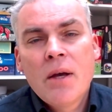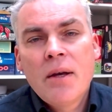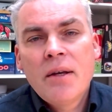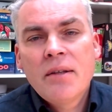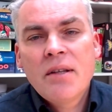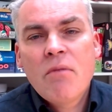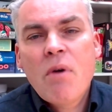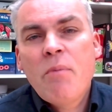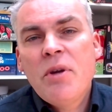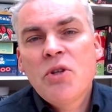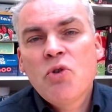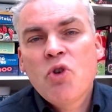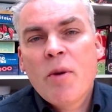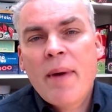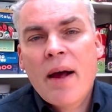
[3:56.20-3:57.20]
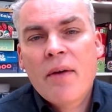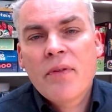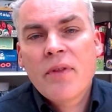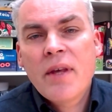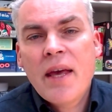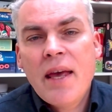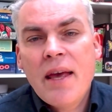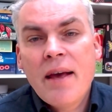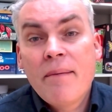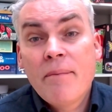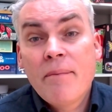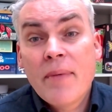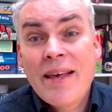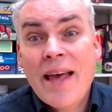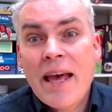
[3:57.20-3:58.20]
Now, when we talk about the
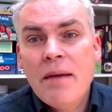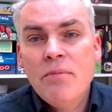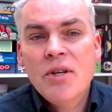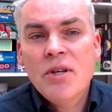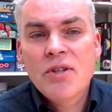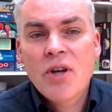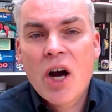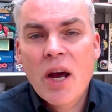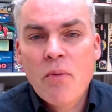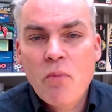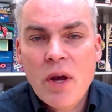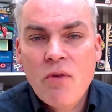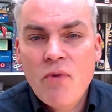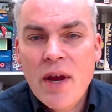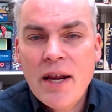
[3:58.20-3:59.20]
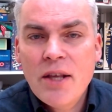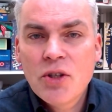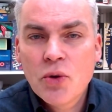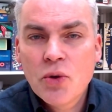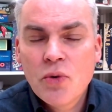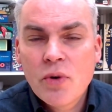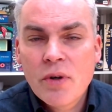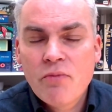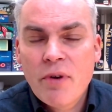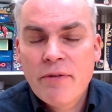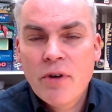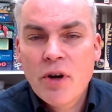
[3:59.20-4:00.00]
game design, we really refer